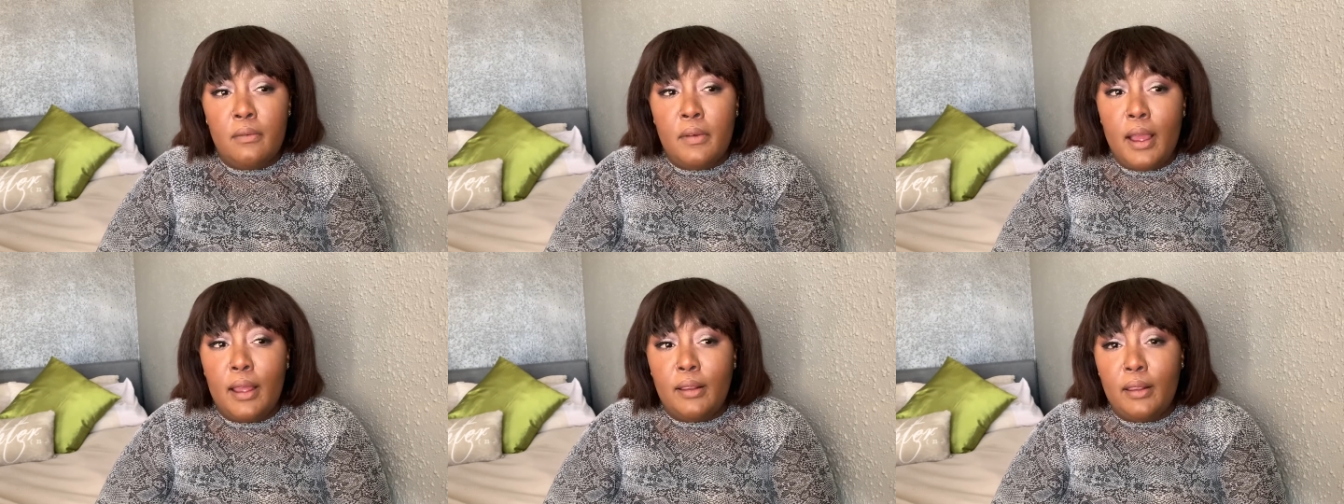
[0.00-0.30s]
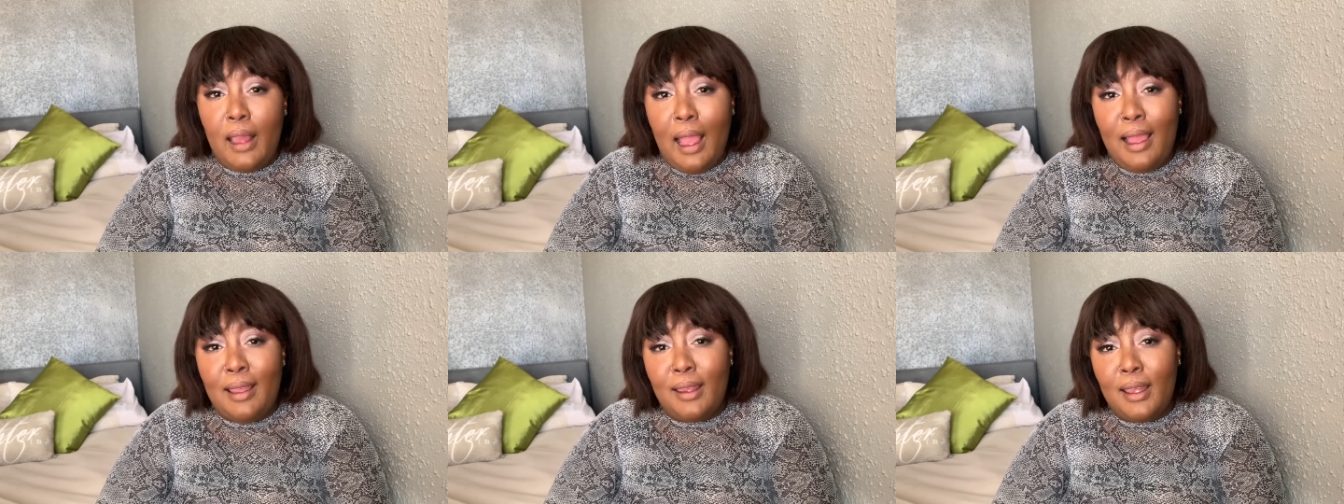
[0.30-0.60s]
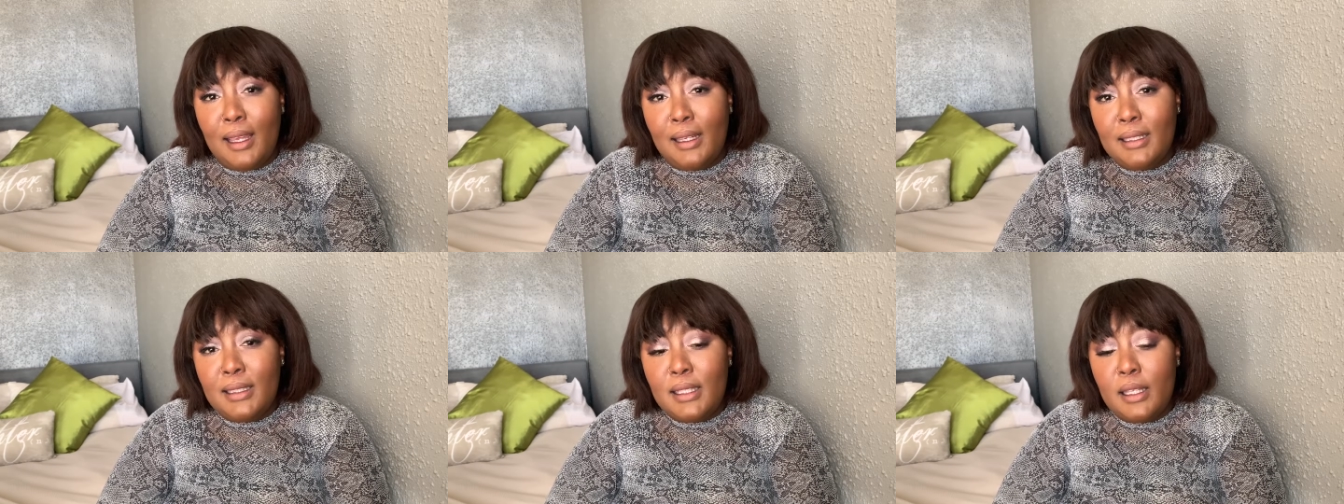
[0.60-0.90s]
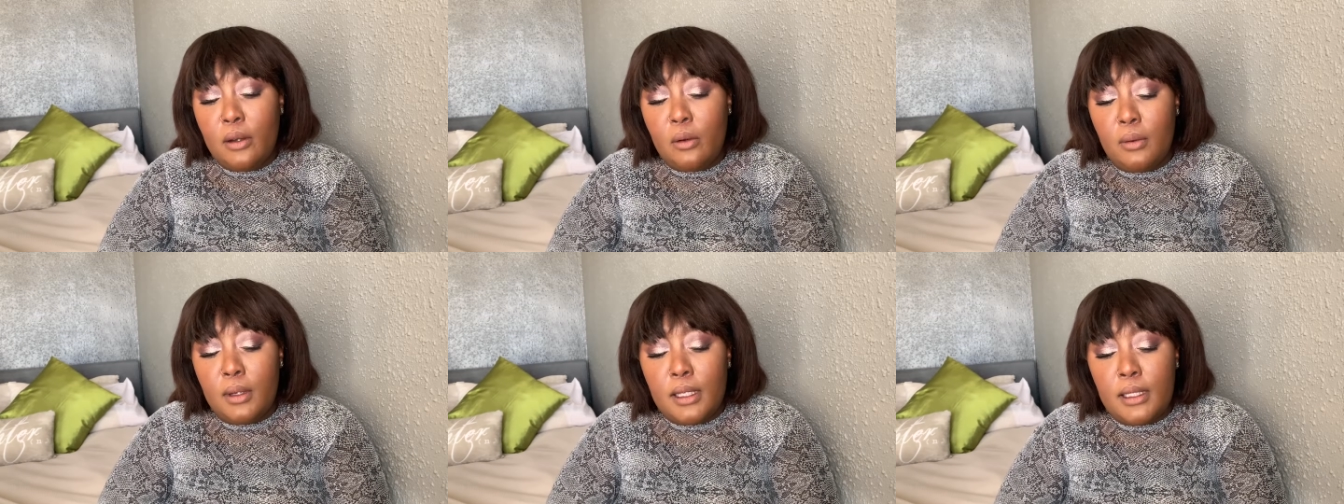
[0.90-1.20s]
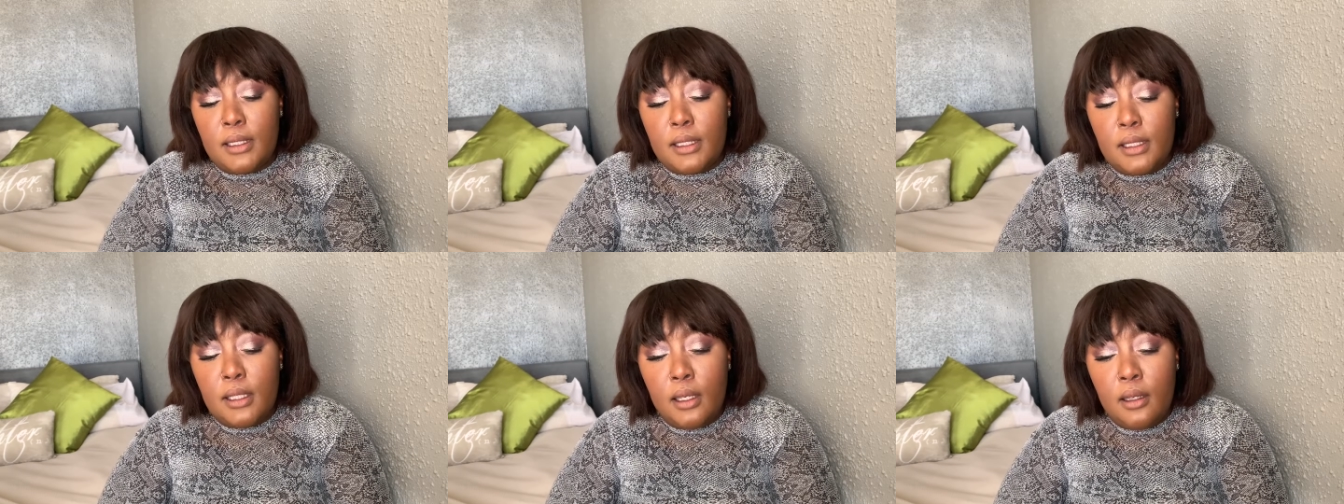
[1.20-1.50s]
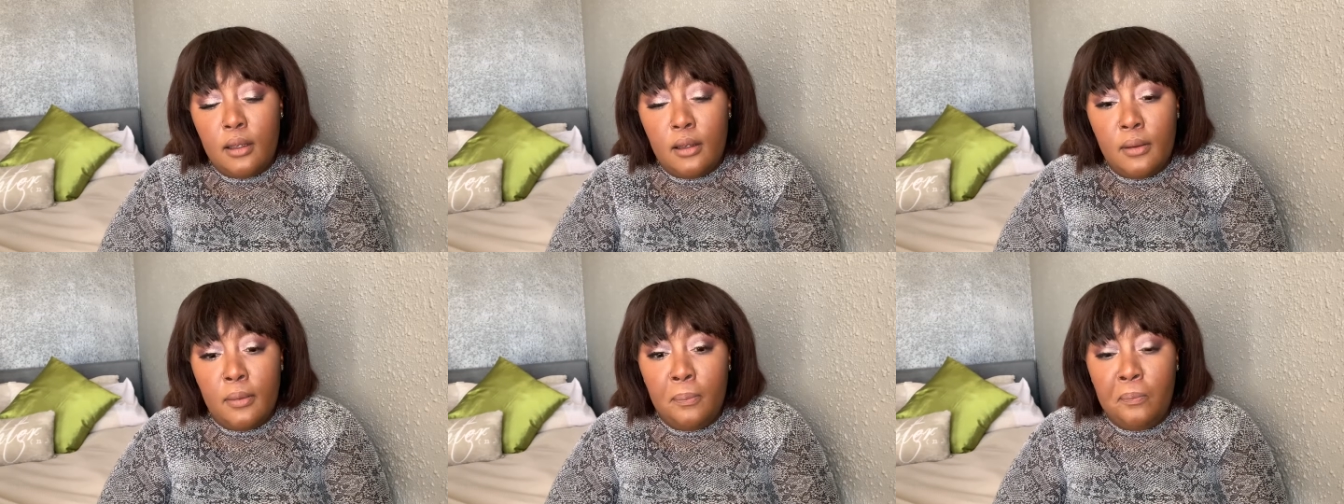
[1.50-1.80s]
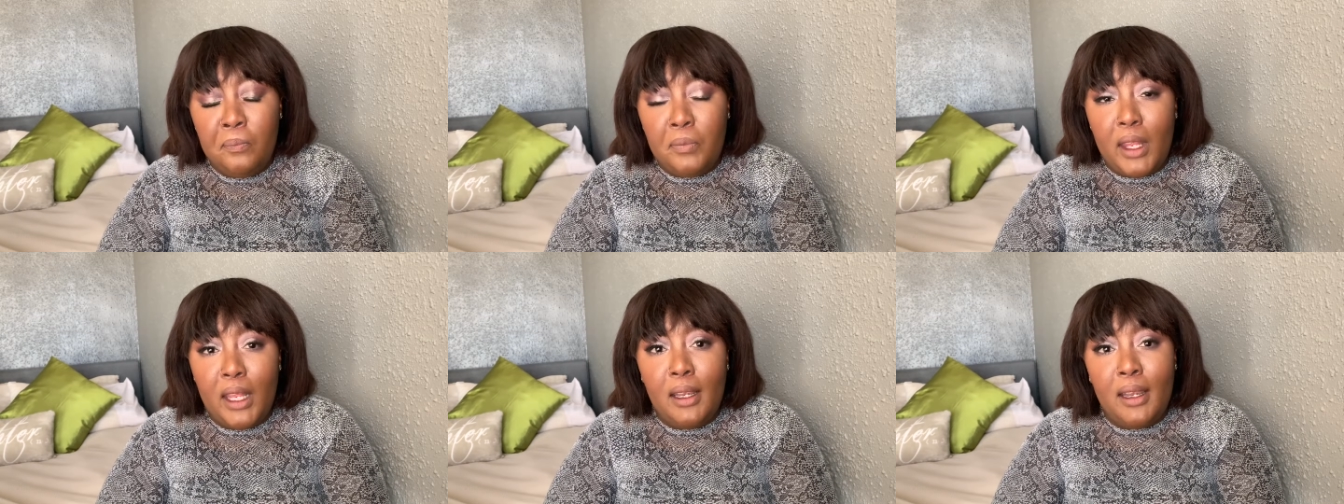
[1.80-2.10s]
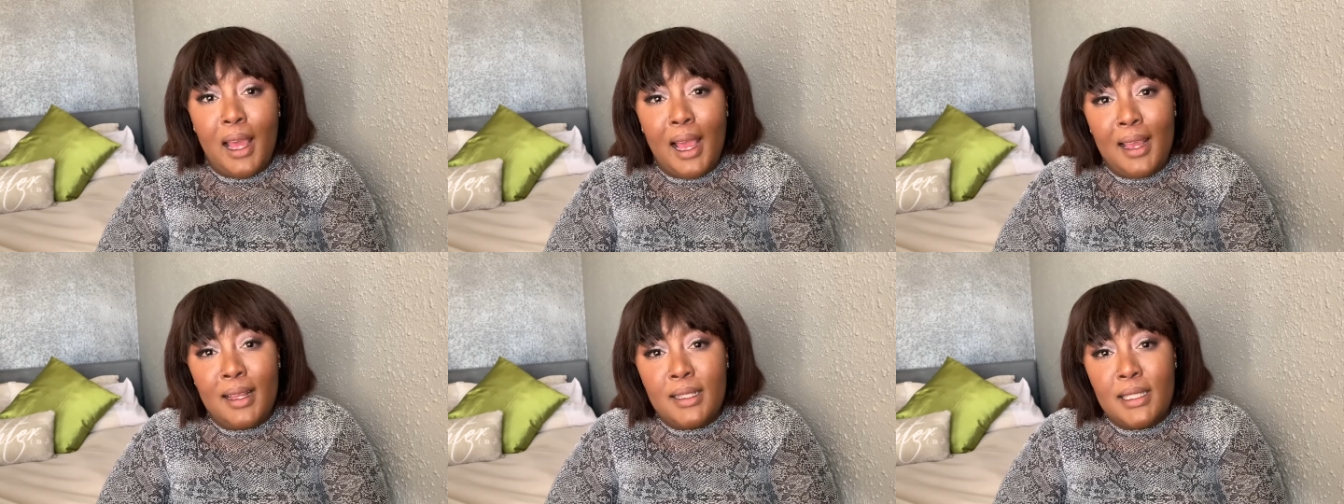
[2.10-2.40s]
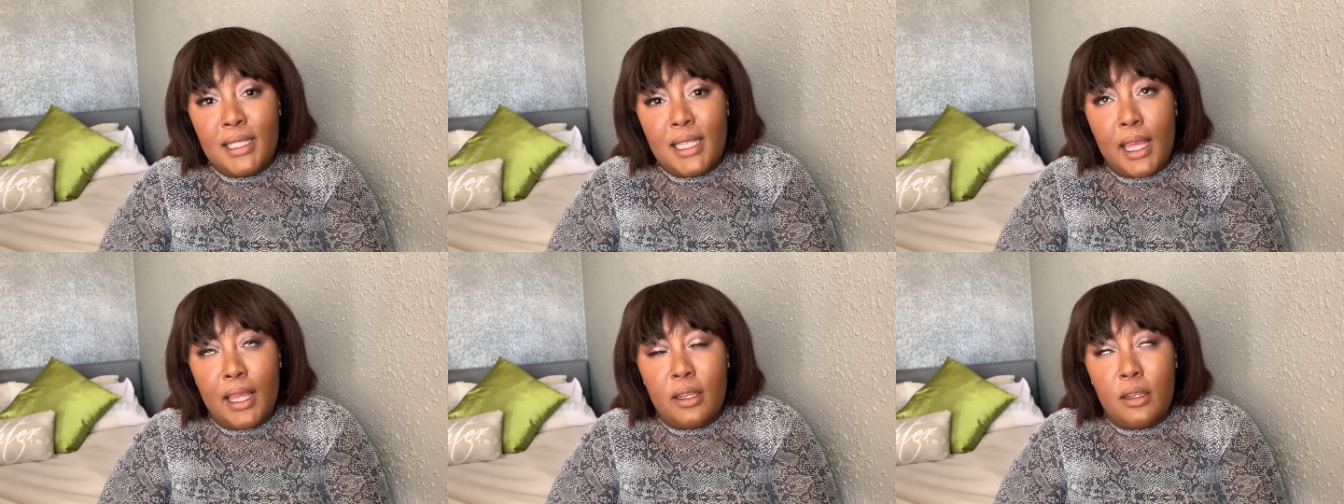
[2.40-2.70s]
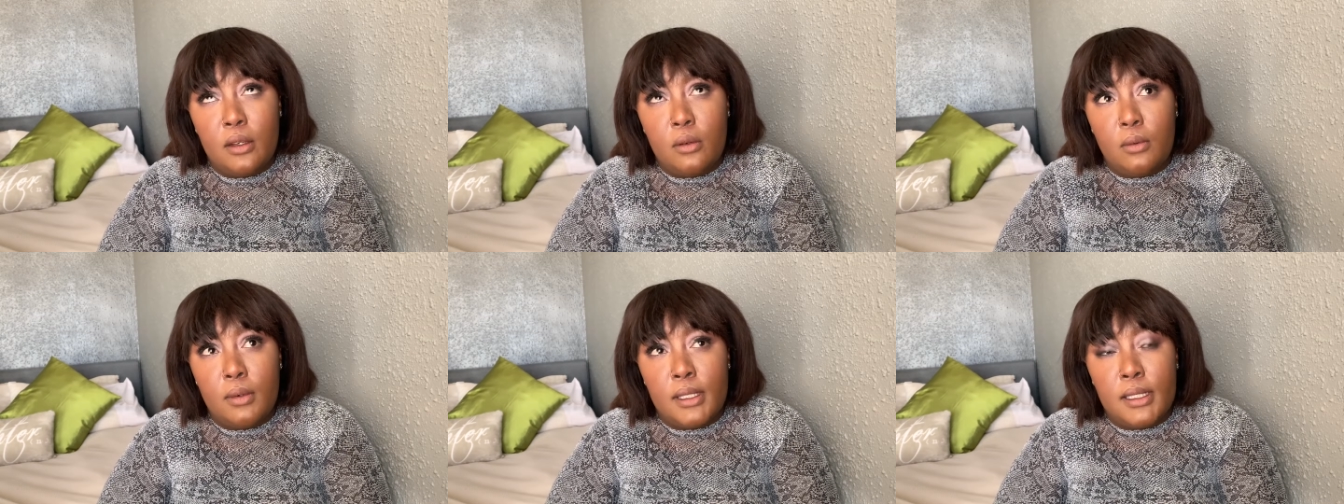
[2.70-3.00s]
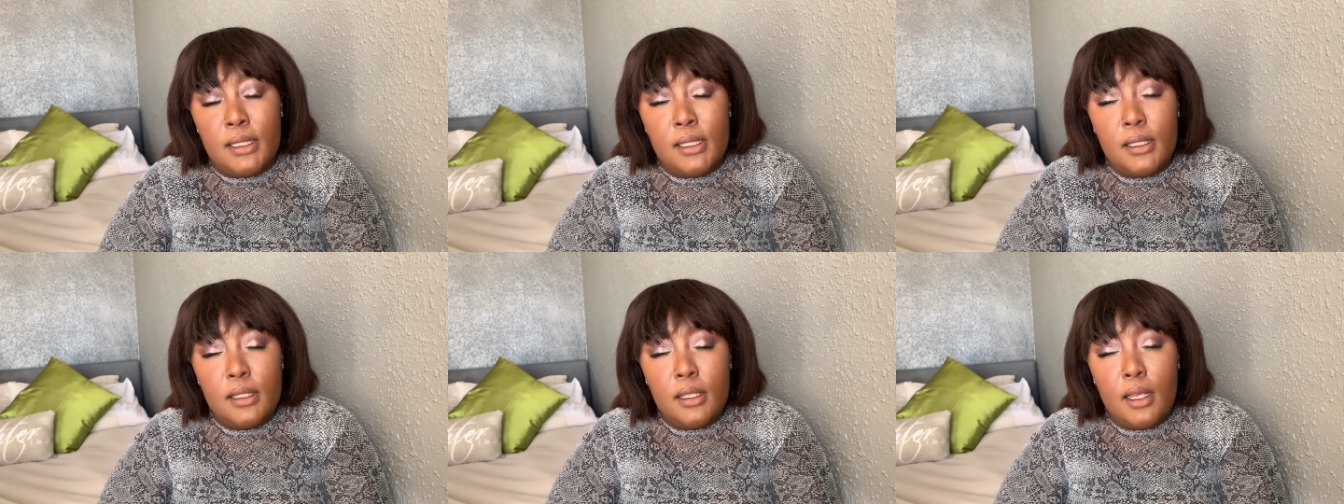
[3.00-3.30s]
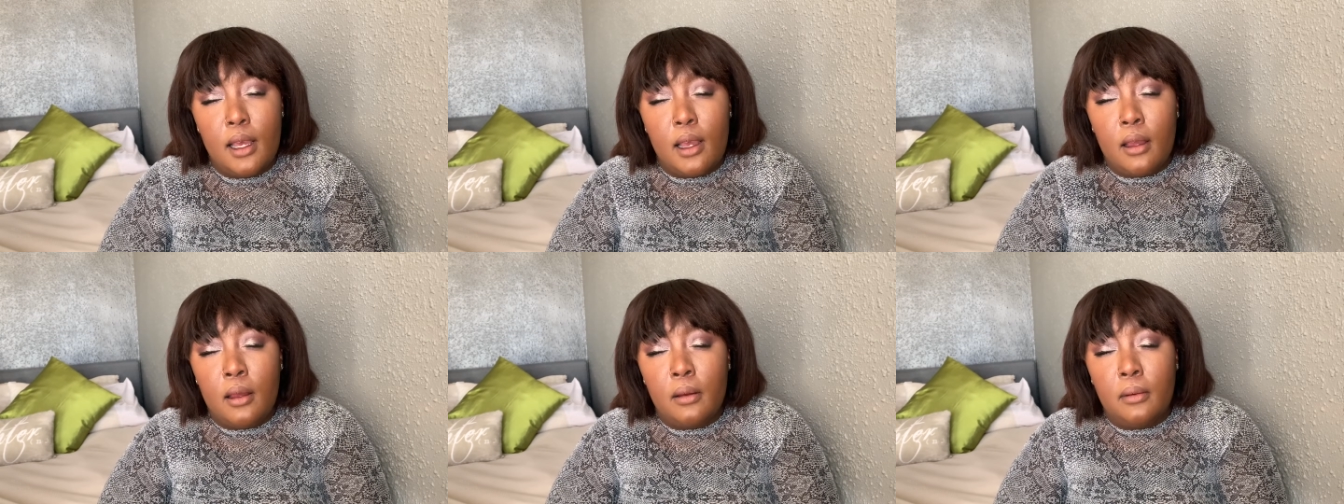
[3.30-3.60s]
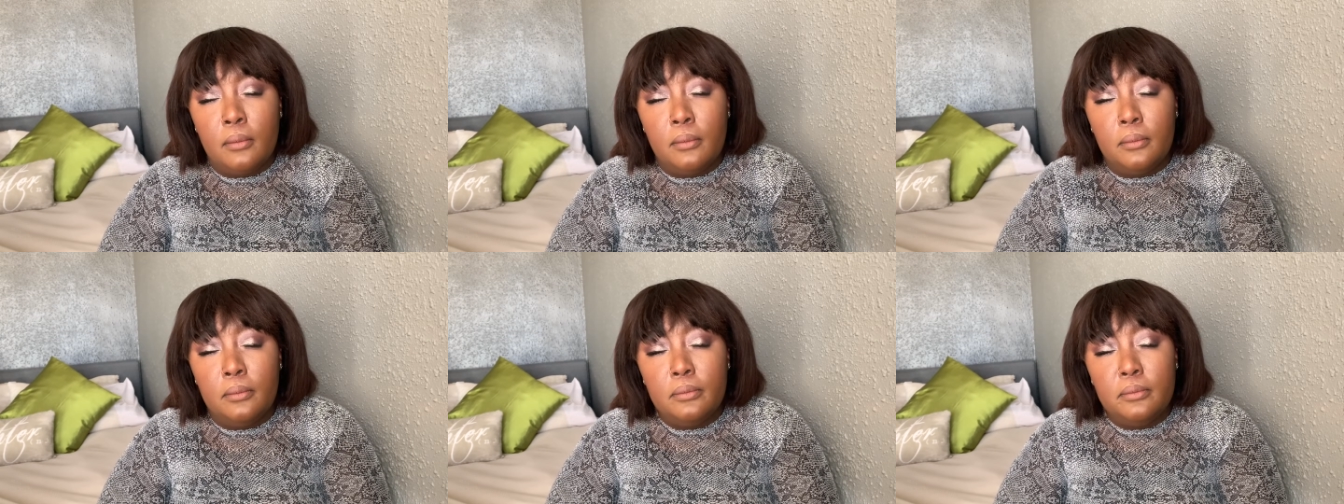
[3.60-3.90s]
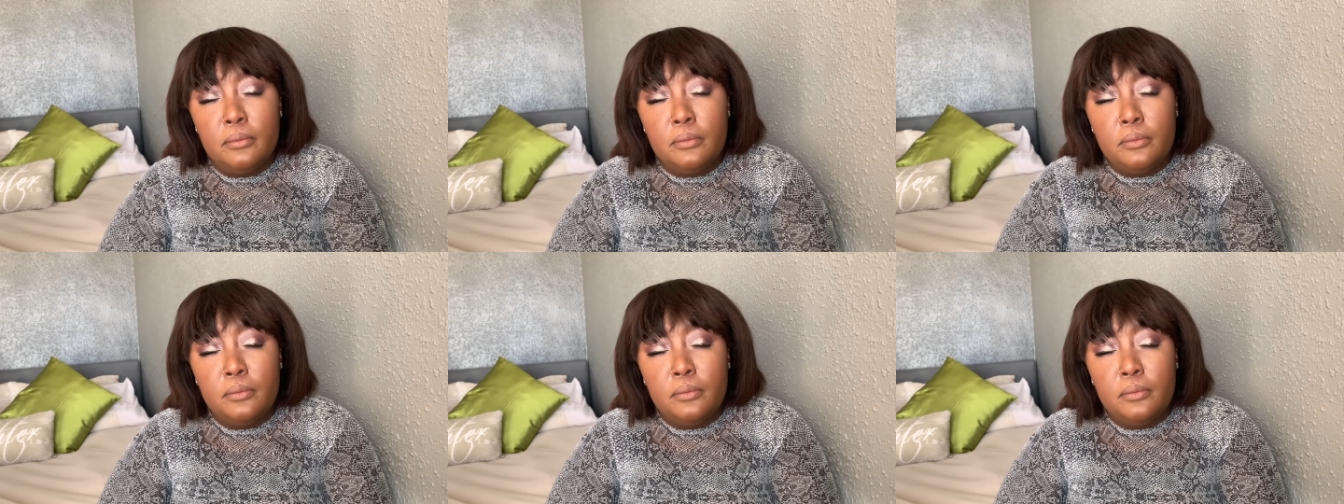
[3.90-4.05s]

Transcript: I, I guess it was in hindsight it was um,